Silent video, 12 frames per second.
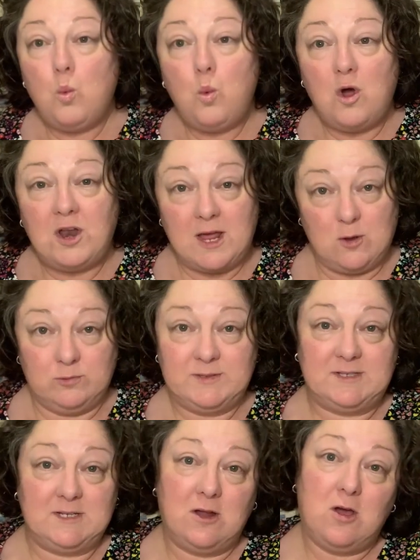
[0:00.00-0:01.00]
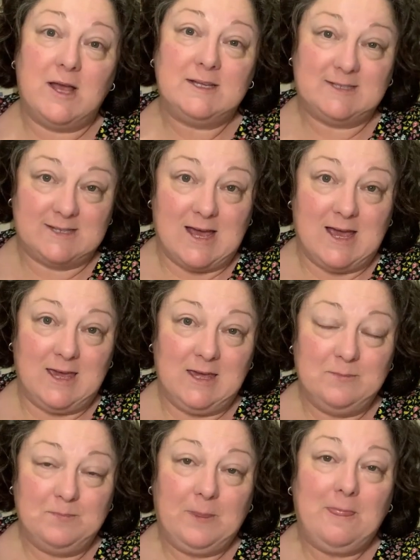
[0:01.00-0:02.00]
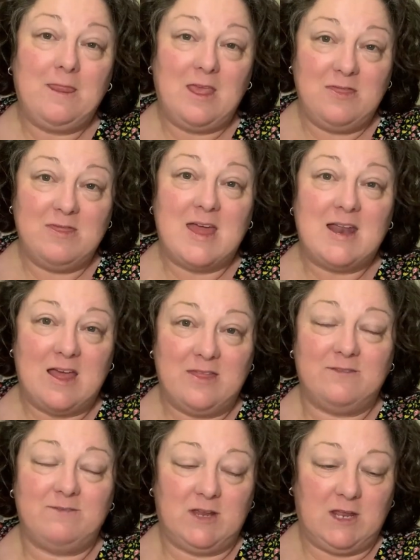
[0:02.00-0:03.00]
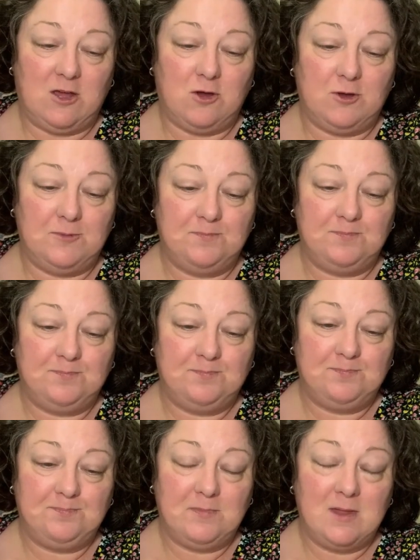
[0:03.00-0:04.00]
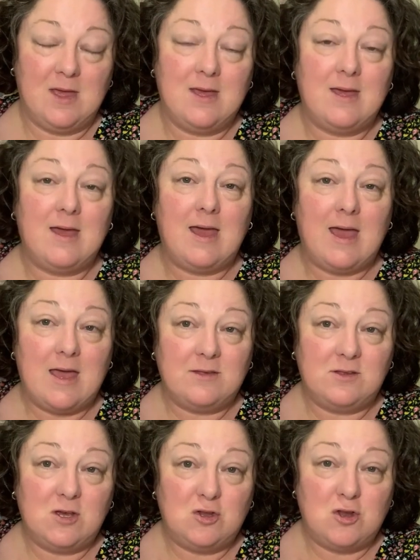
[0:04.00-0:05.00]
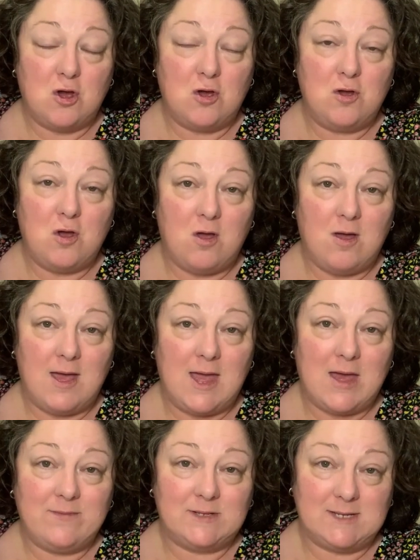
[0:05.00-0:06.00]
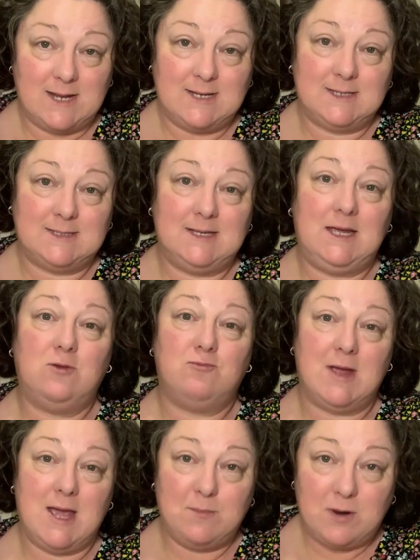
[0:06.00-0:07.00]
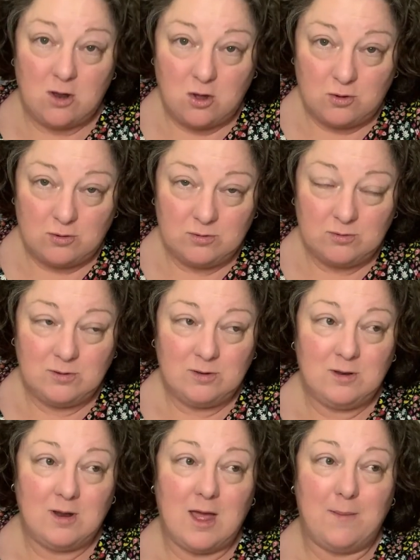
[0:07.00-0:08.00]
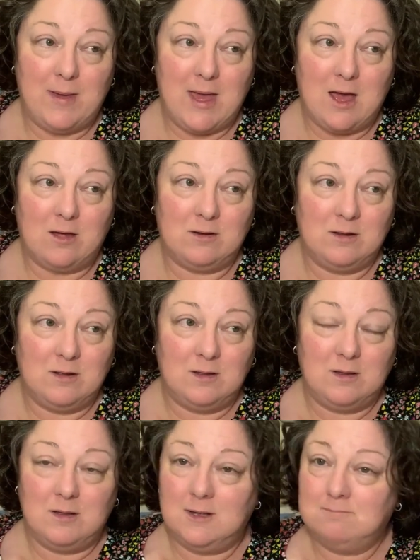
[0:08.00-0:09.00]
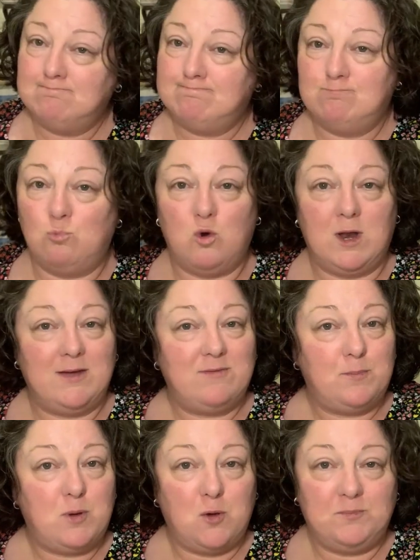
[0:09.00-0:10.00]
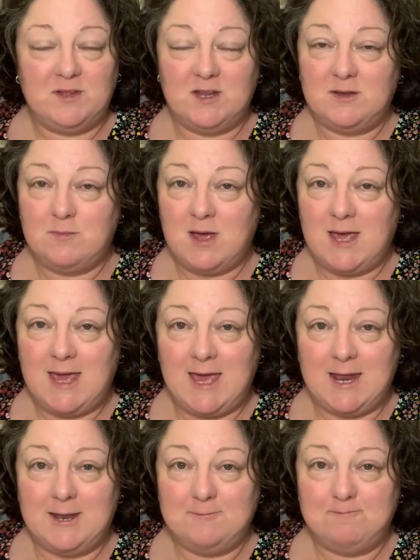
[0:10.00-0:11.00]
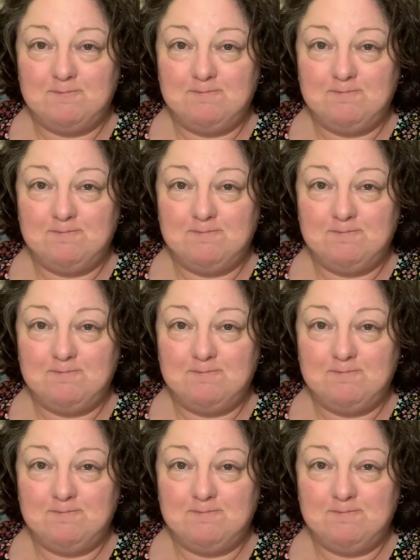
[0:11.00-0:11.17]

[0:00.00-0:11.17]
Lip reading: what else did I say in that other video? As you know, I have a tendency to ramble on about whatever pops into my head.